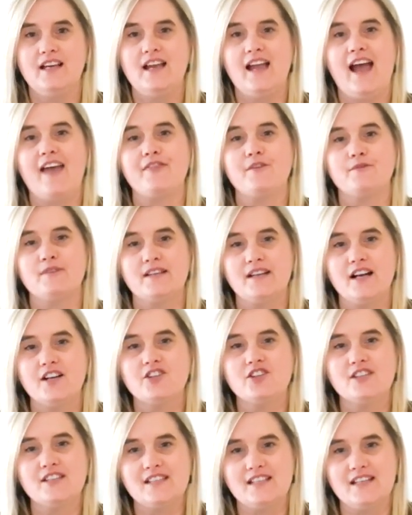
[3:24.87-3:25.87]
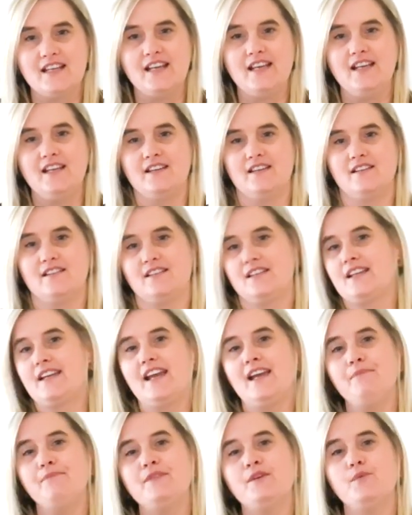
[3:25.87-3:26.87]
and the reductions needed to
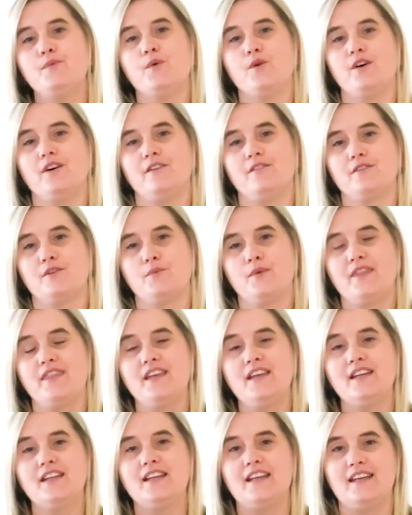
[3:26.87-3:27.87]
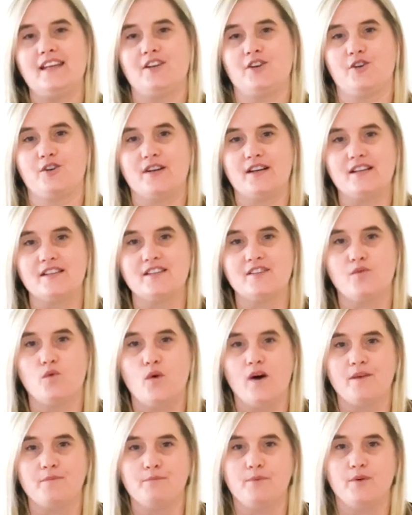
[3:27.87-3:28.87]
keep the world within an increase of
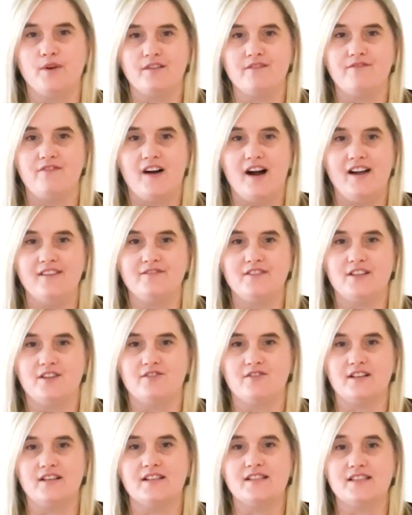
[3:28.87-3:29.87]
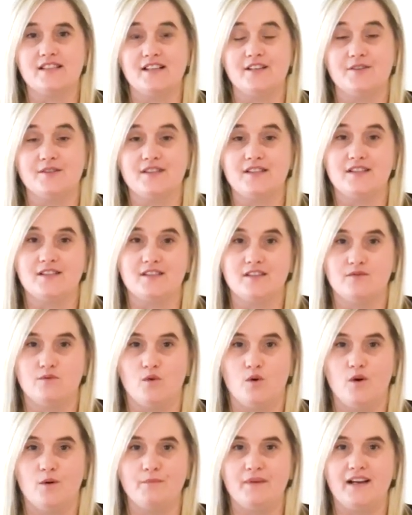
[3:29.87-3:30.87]
1.5 degrees Celsius of
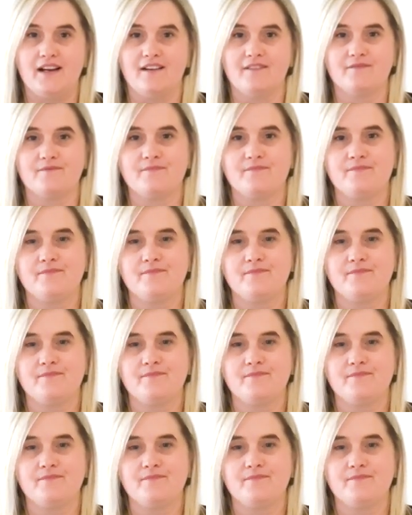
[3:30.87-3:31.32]
warming.